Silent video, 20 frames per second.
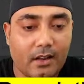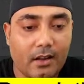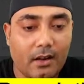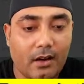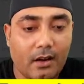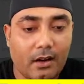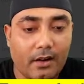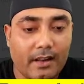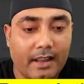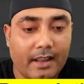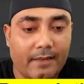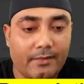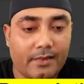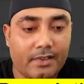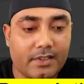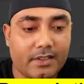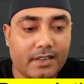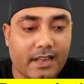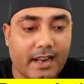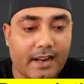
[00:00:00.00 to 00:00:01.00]
type this
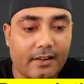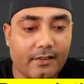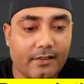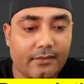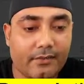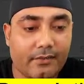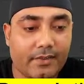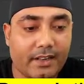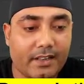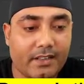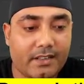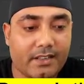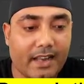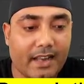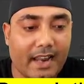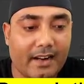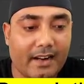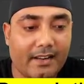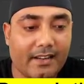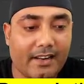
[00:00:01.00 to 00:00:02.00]
kind of text
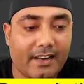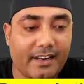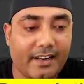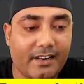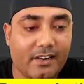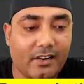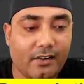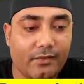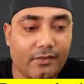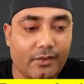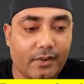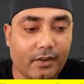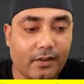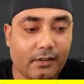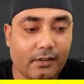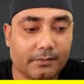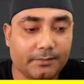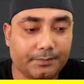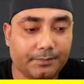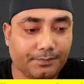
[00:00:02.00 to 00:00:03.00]
at the end of the
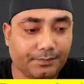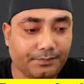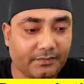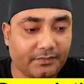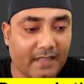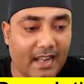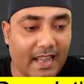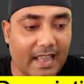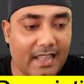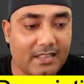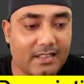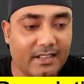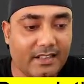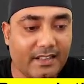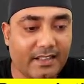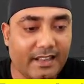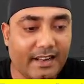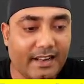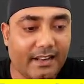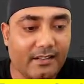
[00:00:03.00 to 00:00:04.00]
answer,
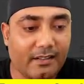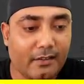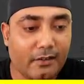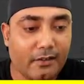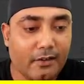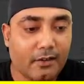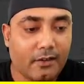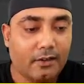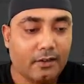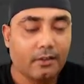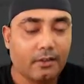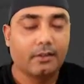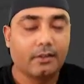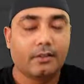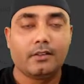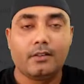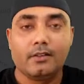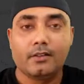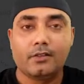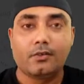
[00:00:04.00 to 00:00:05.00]
then
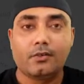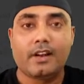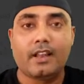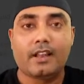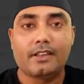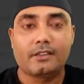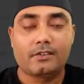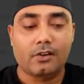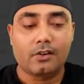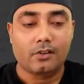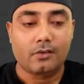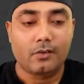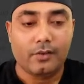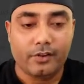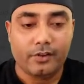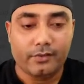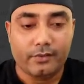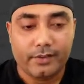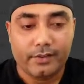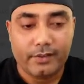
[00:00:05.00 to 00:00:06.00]
Quora is not going
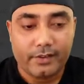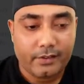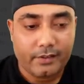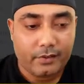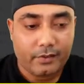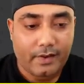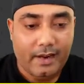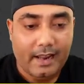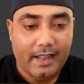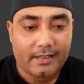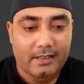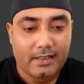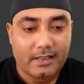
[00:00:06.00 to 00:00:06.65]
to delete your answer.